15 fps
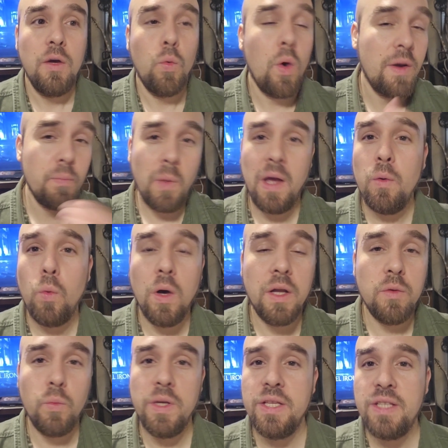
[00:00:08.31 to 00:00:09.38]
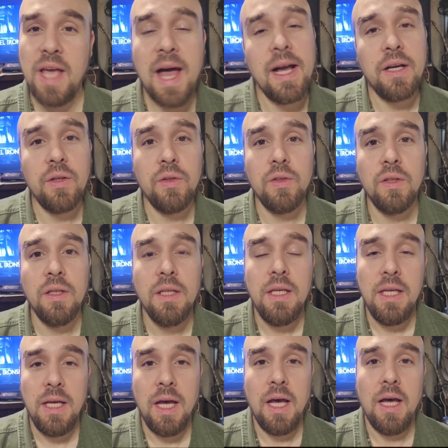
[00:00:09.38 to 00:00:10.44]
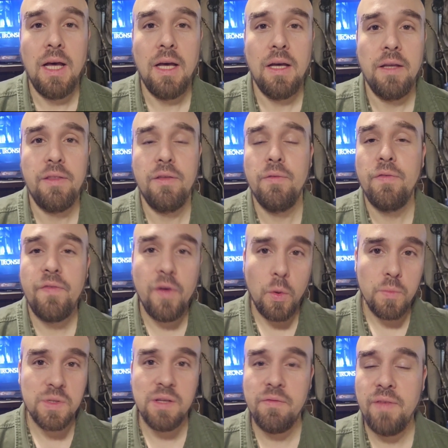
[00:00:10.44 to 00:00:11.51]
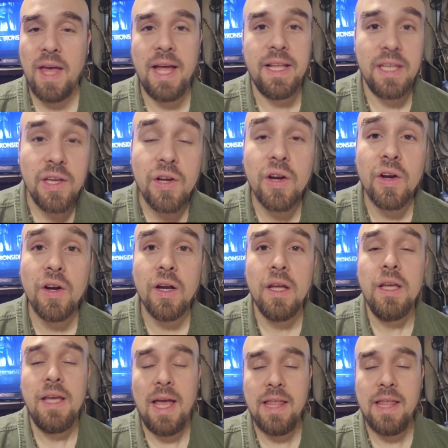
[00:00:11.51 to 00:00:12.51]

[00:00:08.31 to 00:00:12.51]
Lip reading: One by one, we tackle the films of that year,